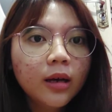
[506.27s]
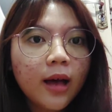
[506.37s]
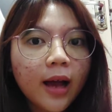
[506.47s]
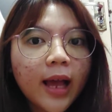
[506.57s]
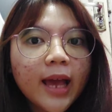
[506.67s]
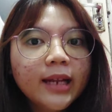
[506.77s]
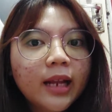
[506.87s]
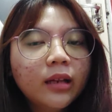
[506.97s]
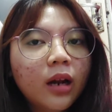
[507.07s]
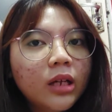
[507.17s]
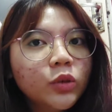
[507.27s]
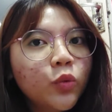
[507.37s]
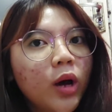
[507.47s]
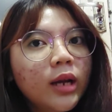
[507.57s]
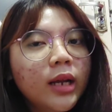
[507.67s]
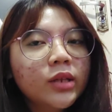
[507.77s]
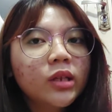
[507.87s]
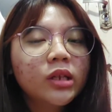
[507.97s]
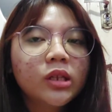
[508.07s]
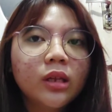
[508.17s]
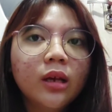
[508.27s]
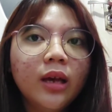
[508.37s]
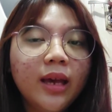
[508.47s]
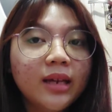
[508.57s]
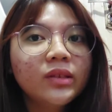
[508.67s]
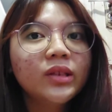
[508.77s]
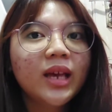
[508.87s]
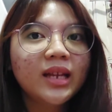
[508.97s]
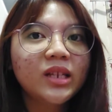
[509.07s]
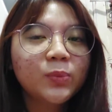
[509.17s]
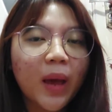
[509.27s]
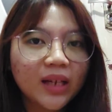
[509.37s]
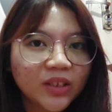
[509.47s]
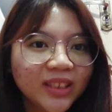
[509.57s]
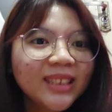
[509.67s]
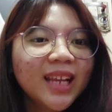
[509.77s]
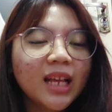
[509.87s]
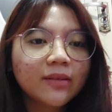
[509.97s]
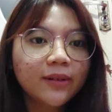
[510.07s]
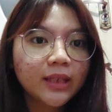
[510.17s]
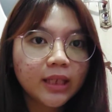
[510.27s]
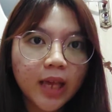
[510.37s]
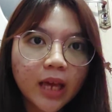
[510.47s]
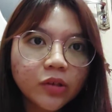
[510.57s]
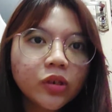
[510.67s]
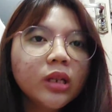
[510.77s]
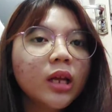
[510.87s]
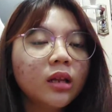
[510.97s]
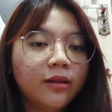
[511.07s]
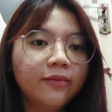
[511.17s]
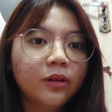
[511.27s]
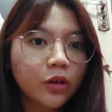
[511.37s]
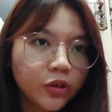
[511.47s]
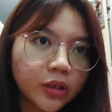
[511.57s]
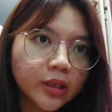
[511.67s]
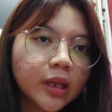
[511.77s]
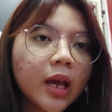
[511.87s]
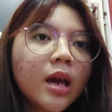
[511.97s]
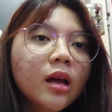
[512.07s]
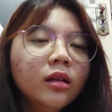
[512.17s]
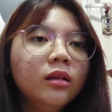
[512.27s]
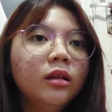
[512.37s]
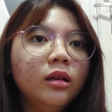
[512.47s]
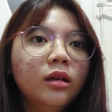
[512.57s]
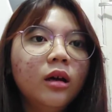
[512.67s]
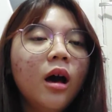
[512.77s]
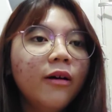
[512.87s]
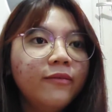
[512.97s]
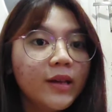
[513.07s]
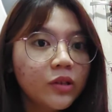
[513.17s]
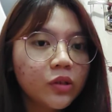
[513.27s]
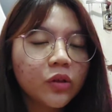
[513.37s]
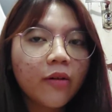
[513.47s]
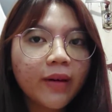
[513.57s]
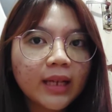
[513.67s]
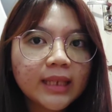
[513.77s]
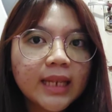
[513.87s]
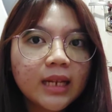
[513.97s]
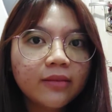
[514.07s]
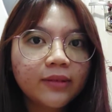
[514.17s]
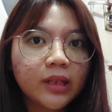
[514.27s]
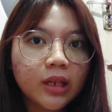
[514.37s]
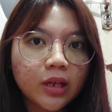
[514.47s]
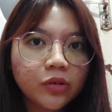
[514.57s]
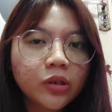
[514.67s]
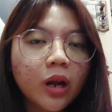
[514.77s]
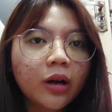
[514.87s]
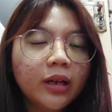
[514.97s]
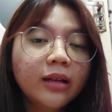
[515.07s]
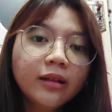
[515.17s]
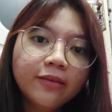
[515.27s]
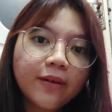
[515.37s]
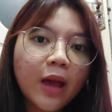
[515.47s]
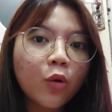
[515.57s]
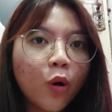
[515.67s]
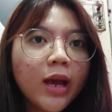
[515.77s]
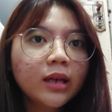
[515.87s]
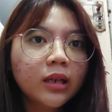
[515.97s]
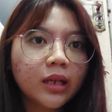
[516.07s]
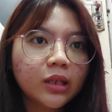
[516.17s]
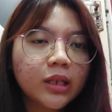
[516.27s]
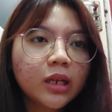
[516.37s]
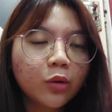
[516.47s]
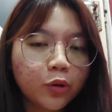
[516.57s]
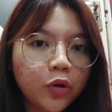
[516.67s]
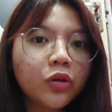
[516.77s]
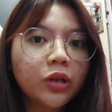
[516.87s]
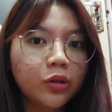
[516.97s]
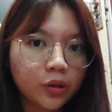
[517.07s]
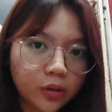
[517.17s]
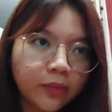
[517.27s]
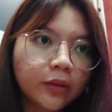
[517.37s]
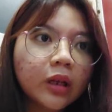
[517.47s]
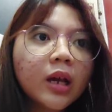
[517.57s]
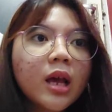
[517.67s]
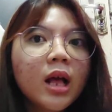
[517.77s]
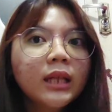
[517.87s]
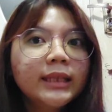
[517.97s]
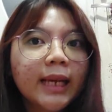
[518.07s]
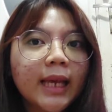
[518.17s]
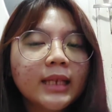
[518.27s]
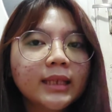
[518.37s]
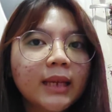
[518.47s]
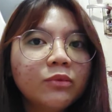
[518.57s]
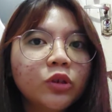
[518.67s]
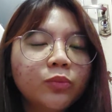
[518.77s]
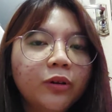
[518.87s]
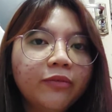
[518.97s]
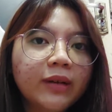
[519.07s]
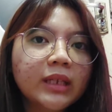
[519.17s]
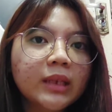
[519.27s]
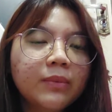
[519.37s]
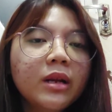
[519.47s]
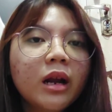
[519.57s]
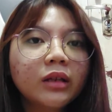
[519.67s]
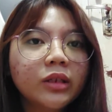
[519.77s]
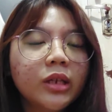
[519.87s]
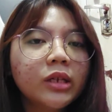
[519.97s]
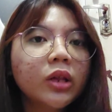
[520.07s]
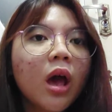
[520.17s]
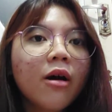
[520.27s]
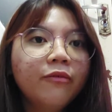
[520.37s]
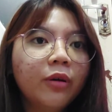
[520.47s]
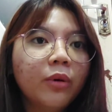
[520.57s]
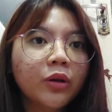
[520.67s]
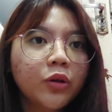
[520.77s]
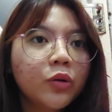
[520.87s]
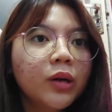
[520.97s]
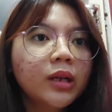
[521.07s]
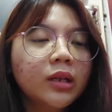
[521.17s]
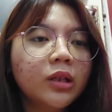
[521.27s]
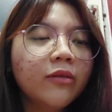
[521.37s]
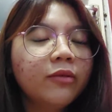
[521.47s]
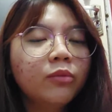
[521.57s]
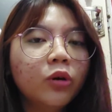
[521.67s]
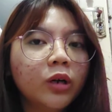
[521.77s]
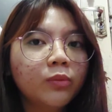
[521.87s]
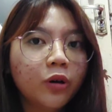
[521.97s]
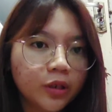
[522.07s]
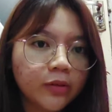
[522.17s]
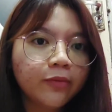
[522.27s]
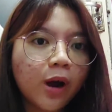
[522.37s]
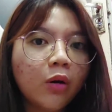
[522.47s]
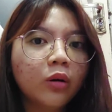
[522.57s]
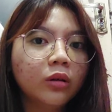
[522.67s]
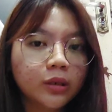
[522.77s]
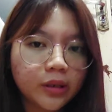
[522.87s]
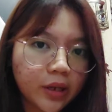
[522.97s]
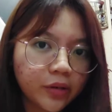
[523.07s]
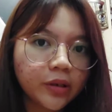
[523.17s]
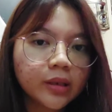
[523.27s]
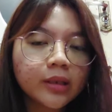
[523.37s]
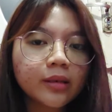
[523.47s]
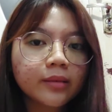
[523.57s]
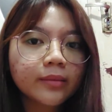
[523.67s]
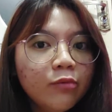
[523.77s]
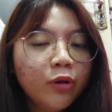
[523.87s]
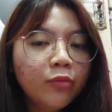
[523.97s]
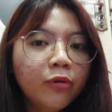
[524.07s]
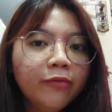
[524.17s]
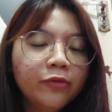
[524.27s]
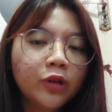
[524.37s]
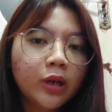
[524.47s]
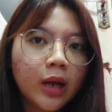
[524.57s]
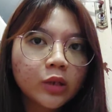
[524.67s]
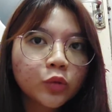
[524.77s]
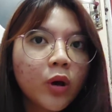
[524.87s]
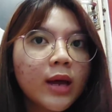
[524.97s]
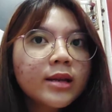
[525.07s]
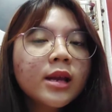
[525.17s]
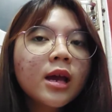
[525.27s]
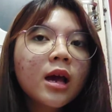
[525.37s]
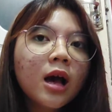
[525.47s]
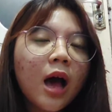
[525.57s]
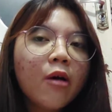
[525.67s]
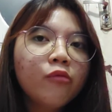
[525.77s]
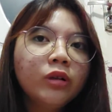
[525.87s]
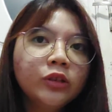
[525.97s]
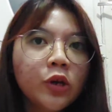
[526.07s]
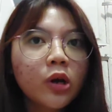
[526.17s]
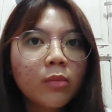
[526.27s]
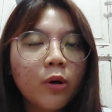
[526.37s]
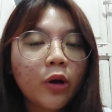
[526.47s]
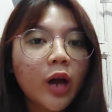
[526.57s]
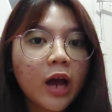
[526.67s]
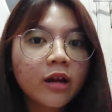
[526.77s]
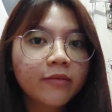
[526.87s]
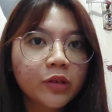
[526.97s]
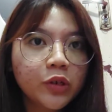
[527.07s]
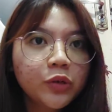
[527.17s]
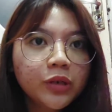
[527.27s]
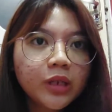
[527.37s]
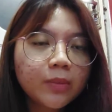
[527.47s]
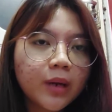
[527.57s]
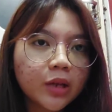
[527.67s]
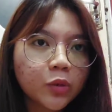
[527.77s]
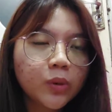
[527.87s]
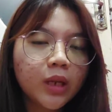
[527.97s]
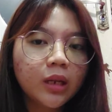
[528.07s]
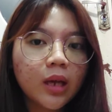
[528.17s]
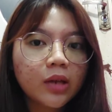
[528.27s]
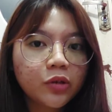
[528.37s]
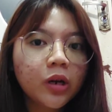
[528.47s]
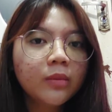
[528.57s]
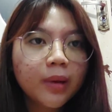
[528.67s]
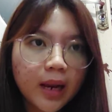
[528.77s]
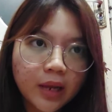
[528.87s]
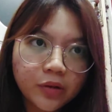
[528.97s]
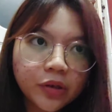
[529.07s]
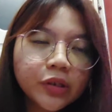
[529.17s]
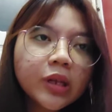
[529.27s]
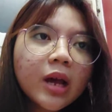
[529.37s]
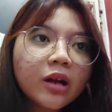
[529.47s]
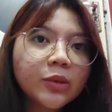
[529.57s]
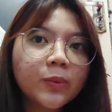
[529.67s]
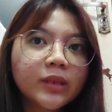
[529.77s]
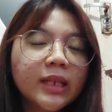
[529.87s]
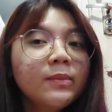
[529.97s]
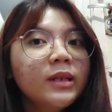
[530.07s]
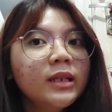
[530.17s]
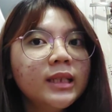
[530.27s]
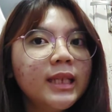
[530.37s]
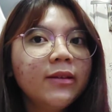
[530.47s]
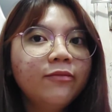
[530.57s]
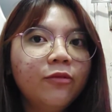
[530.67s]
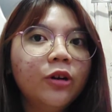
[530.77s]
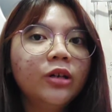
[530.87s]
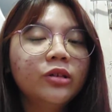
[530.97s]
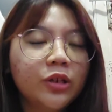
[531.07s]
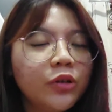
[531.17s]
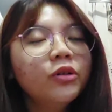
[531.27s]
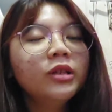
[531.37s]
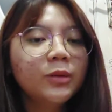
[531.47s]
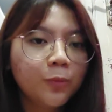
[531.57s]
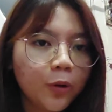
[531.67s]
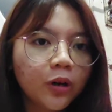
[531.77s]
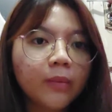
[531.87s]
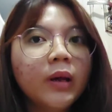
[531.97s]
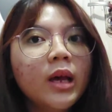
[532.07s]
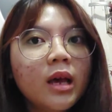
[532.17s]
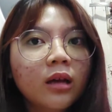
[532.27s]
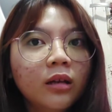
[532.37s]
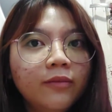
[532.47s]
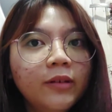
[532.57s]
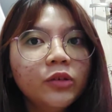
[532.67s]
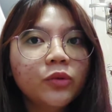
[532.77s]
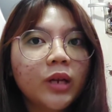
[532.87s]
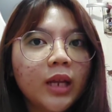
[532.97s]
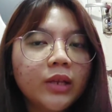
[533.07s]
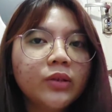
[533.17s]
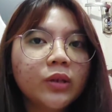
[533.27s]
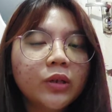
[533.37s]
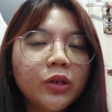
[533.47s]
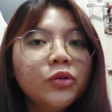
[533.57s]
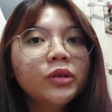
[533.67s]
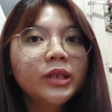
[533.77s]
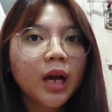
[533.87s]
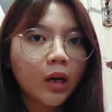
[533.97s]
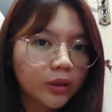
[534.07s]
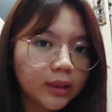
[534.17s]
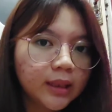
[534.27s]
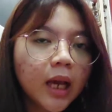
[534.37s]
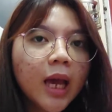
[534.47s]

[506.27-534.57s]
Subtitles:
Okay, then the last one is inspection, investigation, and evaluation. The phases of accident investigation are identifying why an accident occurred is useful. Taking steps to prevent similar accidents from occurring is even more important for our organization. We move to the next one. I will talk about the kind of security management in HR managers' responsibility for security program. The first one is security audit.